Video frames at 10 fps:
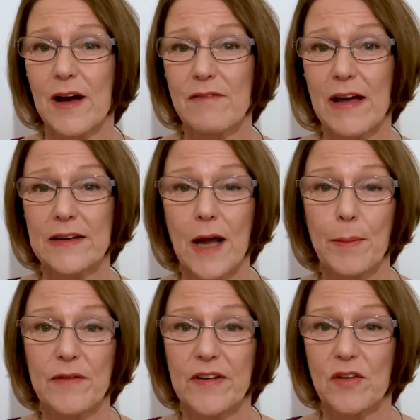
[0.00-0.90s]
I've had a
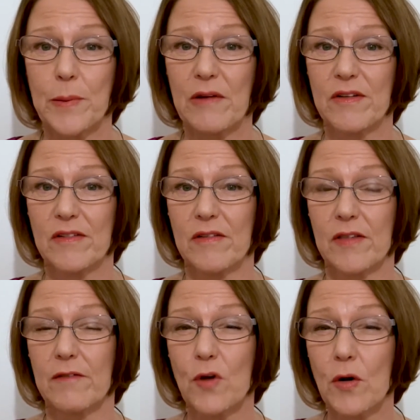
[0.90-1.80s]
couple of experiences that
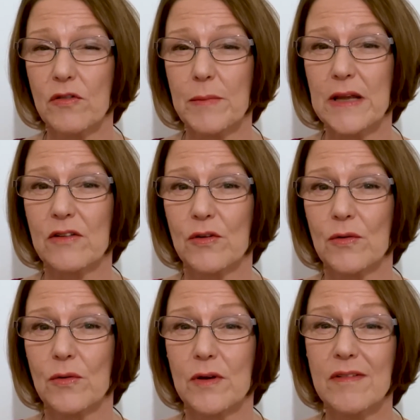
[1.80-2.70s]
have caused me
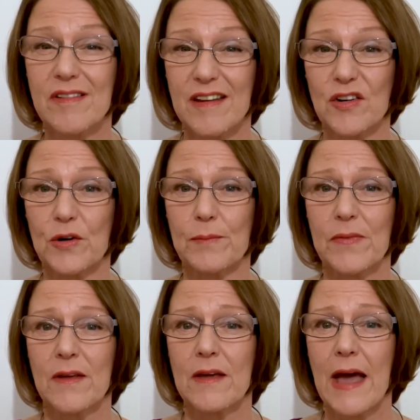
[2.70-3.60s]
to consider
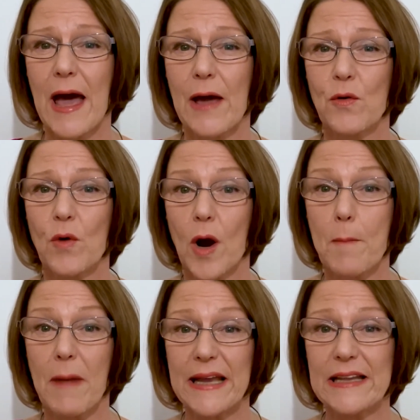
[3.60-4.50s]
how our
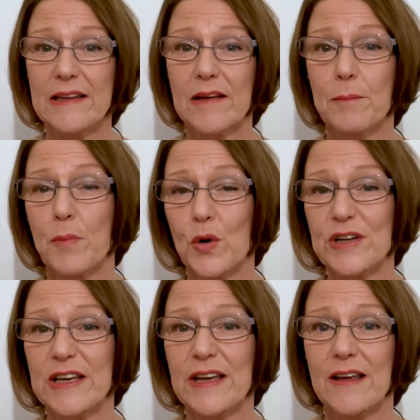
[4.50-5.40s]
mind and
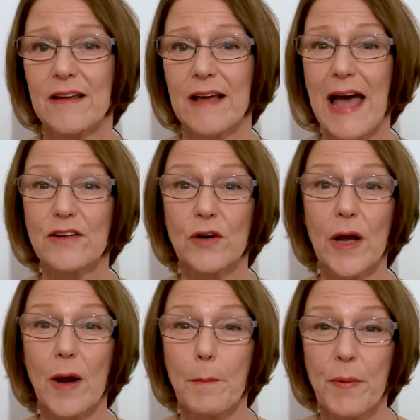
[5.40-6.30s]
body and our
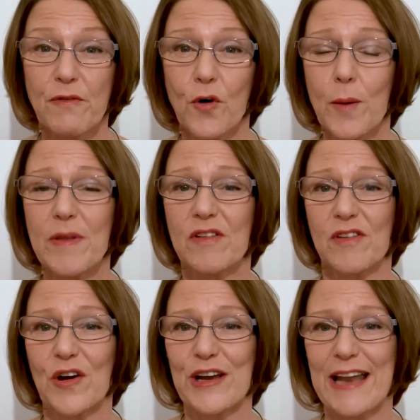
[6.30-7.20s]
performance
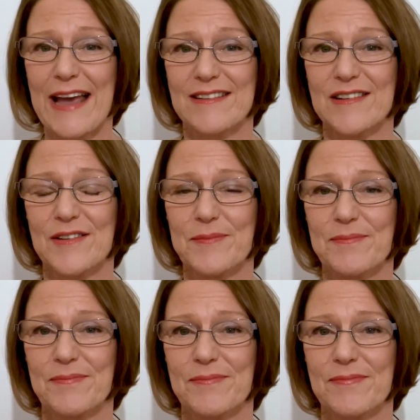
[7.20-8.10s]
are connected.
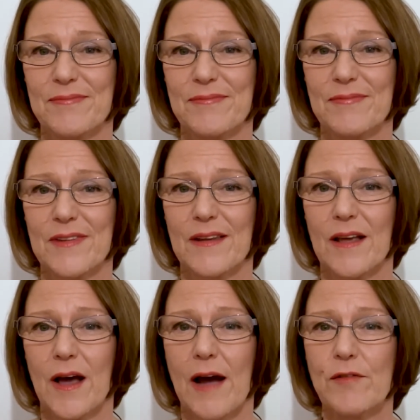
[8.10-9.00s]

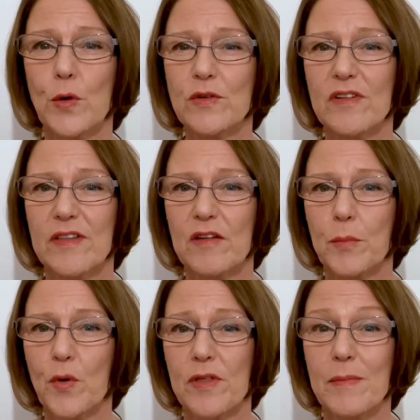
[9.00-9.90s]
I've noticed this
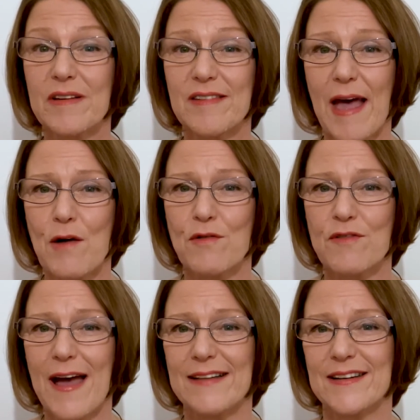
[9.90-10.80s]
both in myself
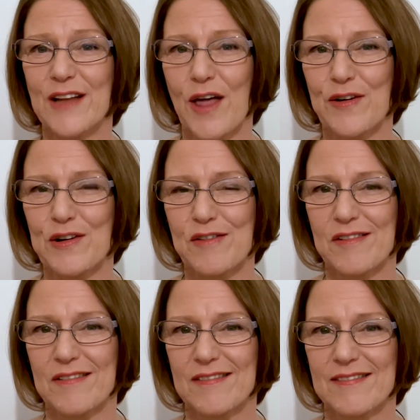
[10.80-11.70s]
and in others.